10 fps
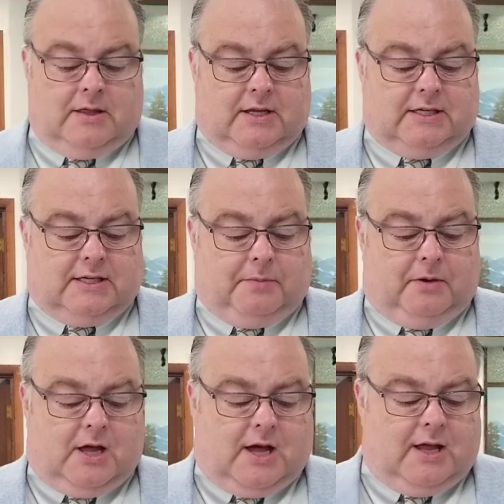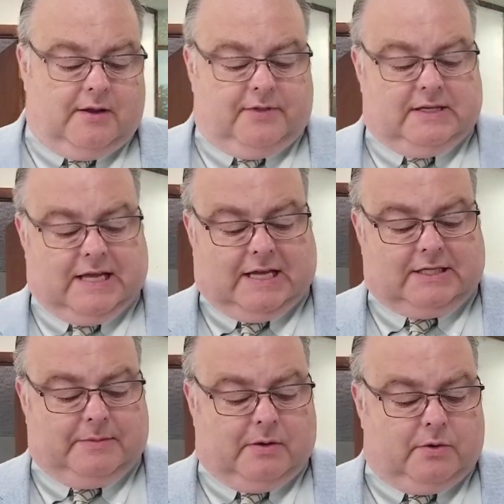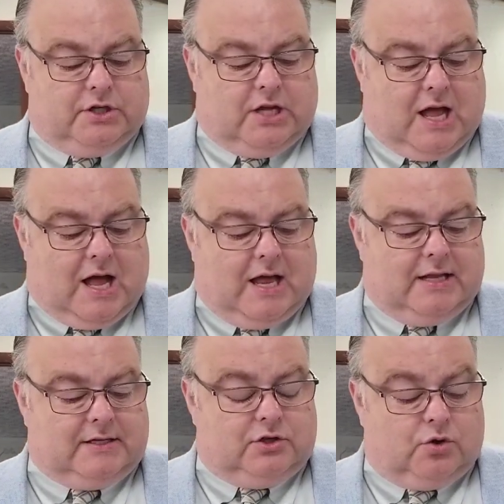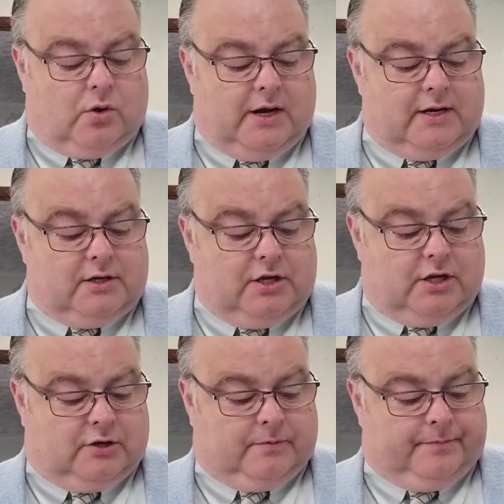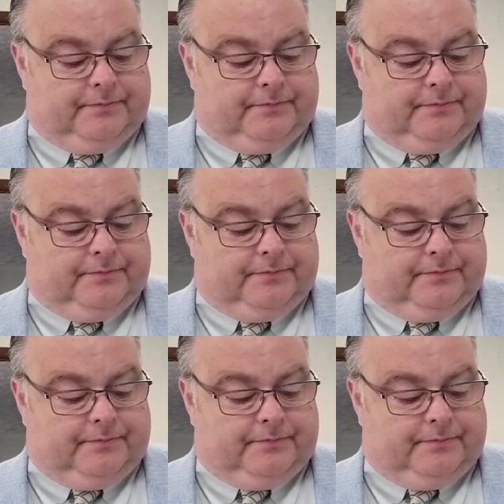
This is the blood of the testament which God has enjoined unto you.